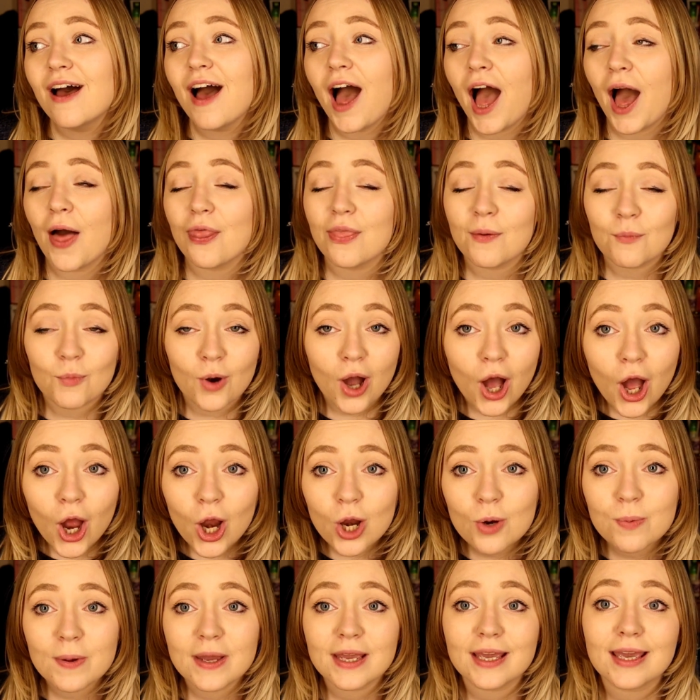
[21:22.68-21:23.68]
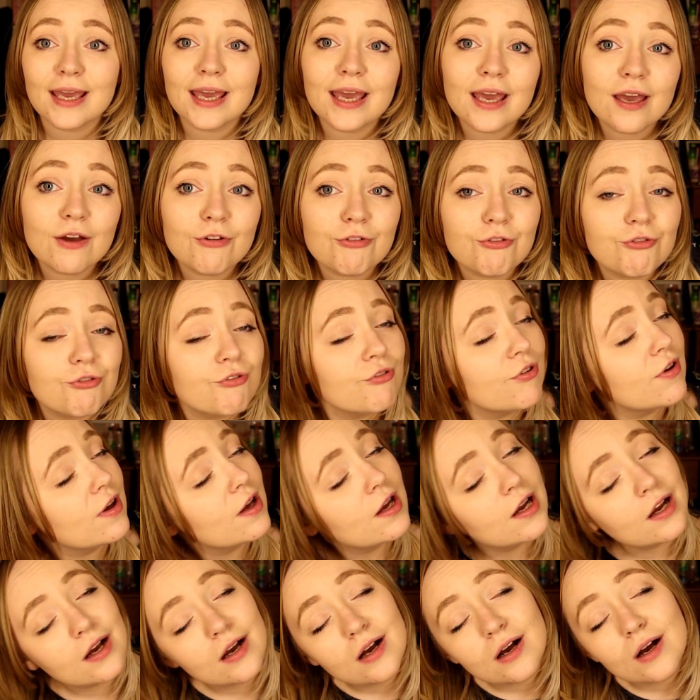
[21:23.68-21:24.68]
And then we're hoping, if
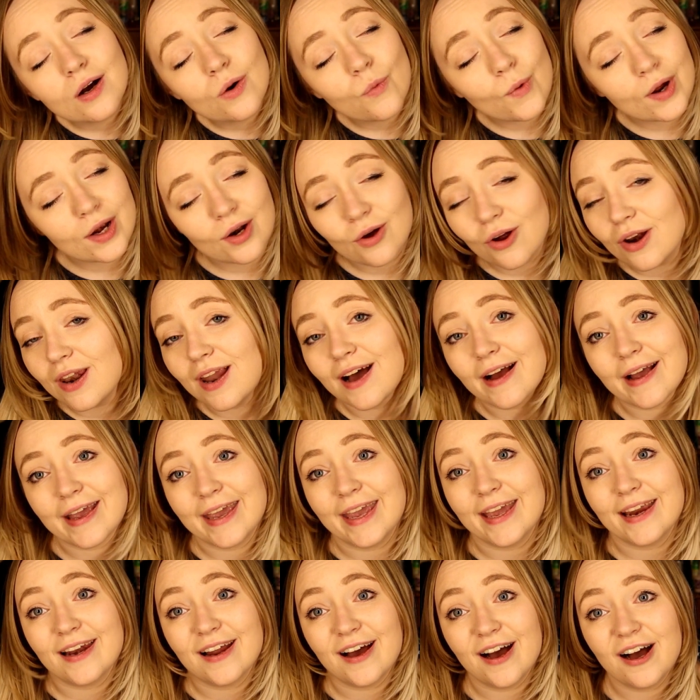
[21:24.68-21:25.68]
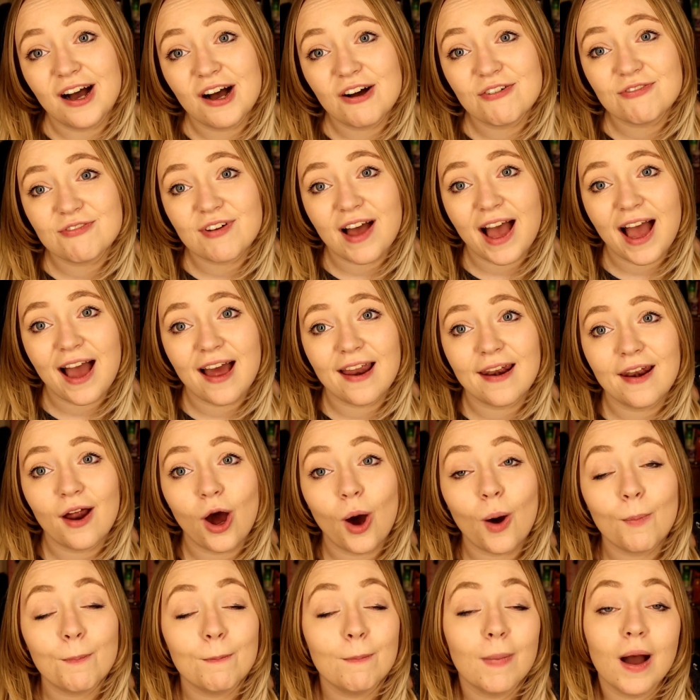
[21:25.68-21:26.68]
we're not lucky enough and
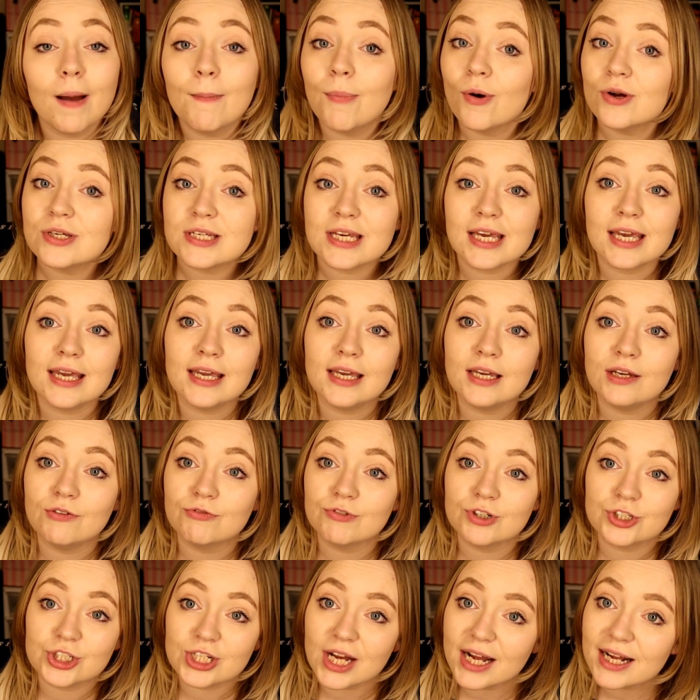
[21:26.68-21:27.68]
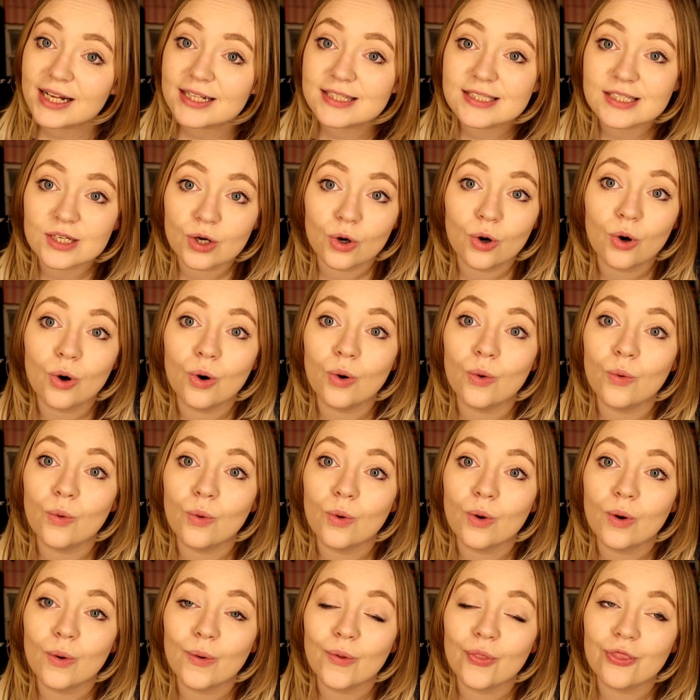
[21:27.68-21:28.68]
my body rejects it
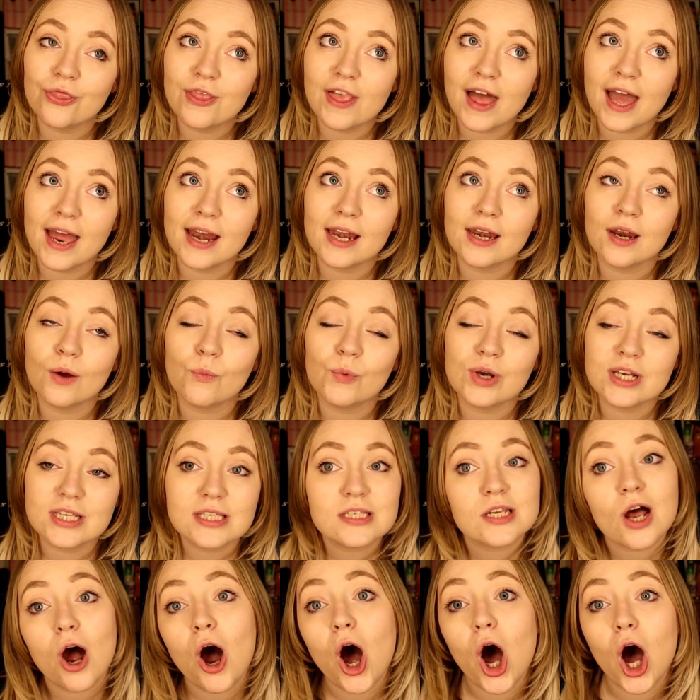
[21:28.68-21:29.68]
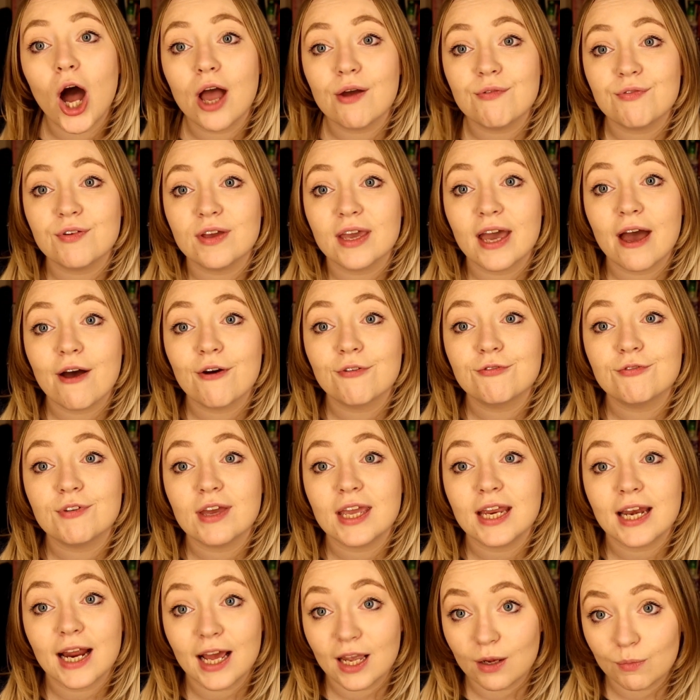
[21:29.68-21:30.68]
all, then we start IVF
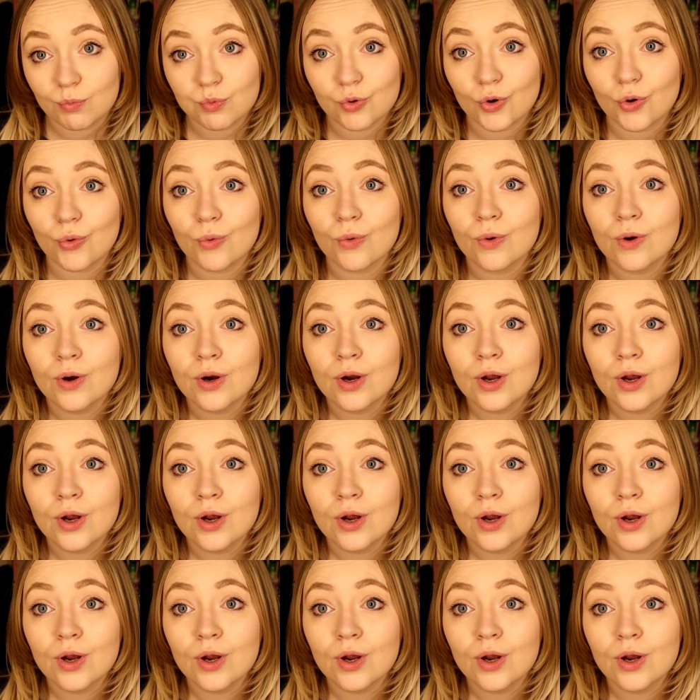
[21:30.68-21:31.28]
in April.